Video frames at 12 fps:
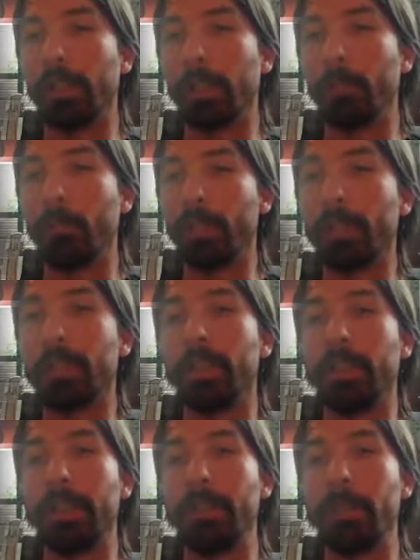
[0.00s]
that are present
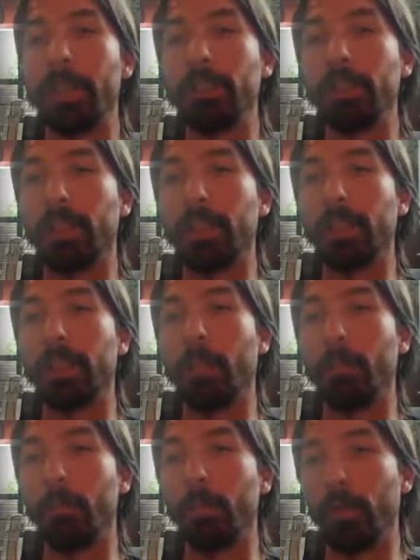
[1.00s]
in the image and that
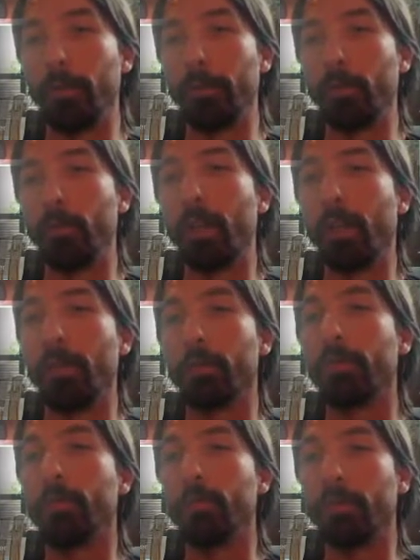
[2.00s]
are above
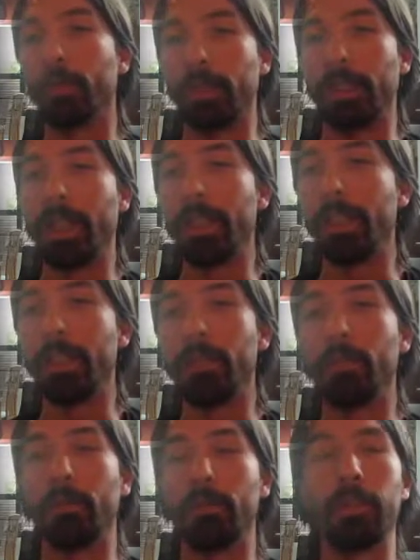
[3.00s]
around 219,
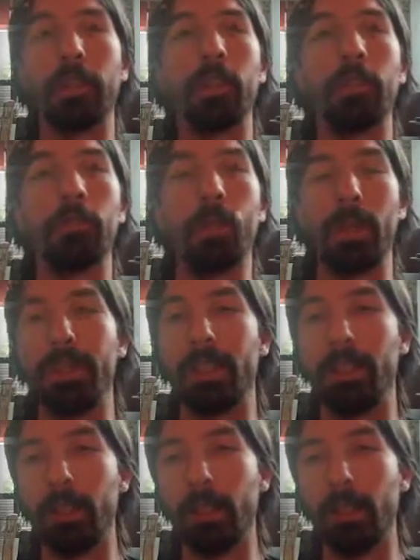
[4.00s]

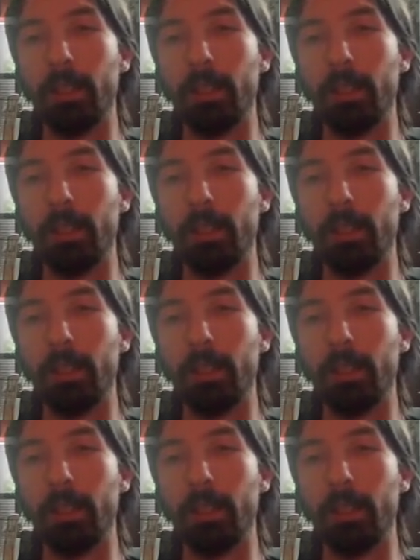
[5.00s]
220